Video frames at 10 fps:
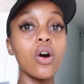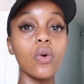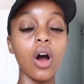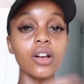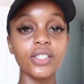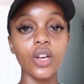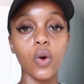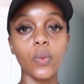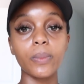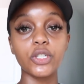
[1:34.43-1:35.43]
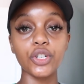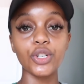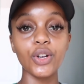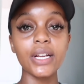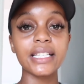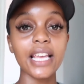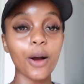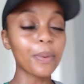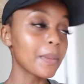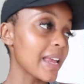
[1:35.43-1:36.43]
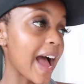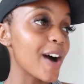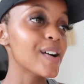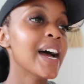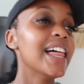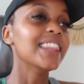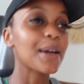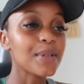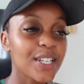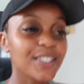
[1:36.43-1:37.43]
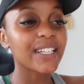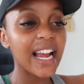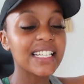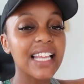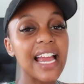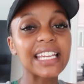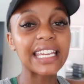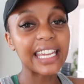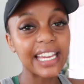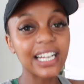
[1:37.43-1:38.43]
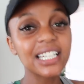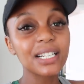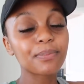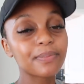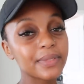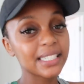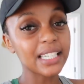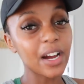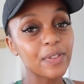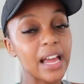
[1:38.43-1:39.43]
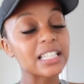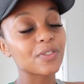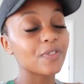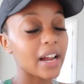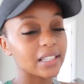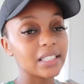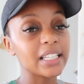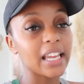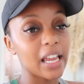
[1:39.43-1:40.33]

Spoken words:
Oh, also Junior is helping me out. Let me show you guys, IKEA stuff has finally